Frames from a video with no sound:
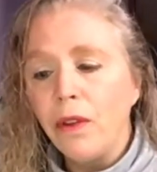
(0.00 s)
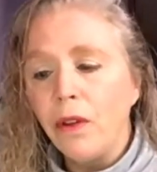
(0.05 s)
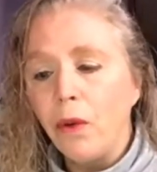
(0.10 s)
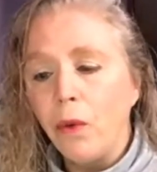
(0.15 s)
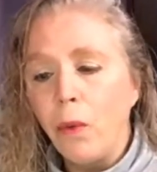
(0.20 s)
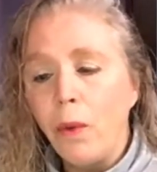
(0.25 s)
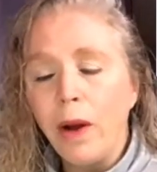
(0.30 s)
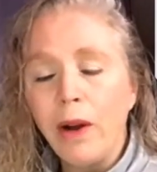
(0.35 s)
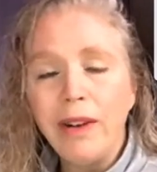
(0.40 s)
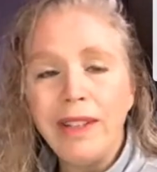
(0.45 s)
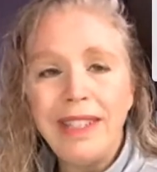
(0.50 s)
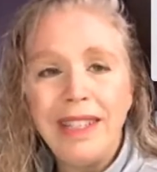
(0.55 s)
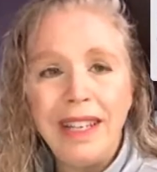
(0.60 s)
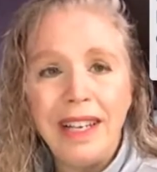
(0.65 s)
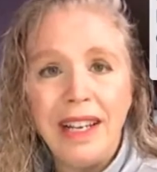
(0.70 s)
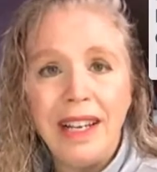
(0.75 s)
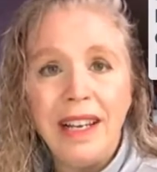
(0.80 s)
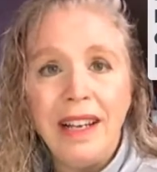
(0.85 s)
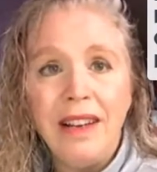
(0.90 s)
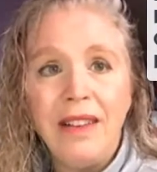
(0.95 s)
Where is
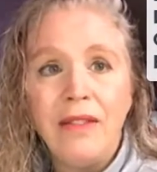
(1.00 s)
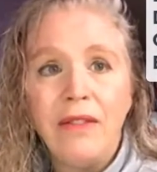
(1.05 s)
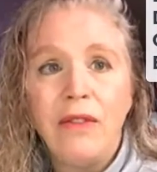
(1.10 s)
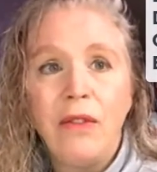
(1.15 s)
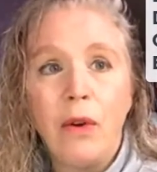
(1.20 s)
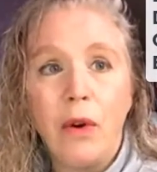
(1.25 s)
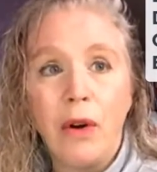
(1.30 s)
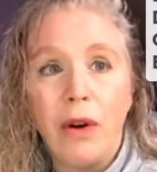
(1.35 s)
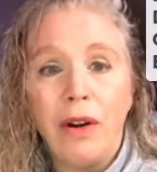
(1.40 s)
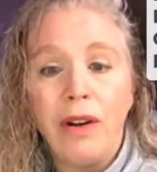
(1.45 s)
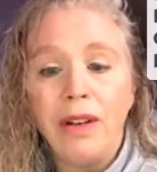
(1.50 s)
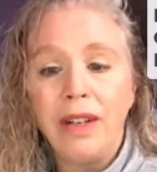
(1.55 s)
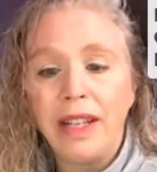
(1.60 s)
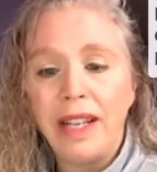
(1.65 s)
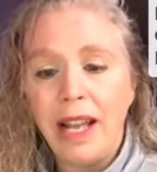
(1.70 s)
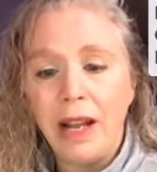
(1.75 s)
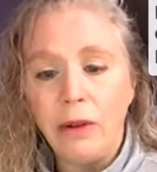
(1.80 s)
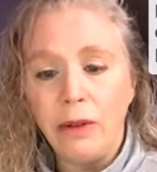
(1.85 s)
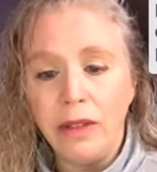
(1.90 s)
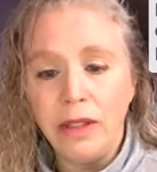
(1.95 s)
he for
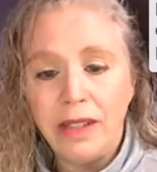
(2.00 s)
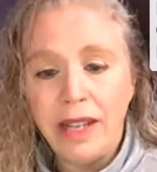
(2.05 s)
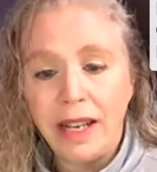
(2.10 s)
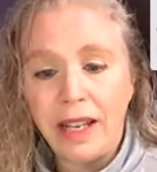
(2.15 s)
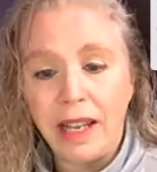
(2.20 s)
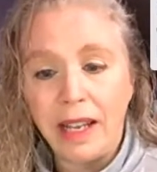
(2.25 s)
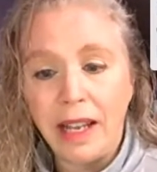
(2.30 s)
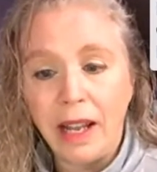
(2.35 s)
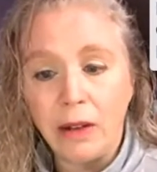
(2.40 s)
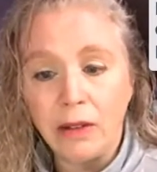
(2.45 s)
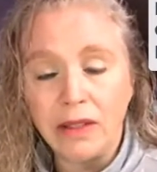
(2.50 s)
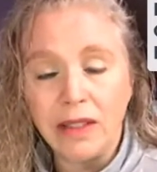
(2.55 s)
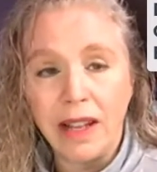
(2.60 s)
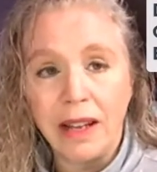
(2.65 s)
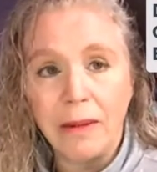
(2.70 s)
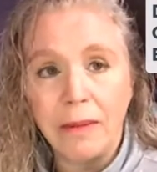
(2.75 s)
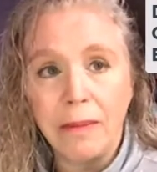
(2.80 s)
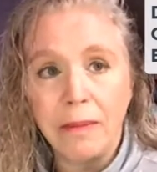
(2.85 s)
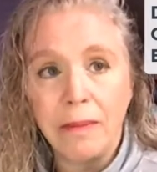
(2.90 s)
taking counseling?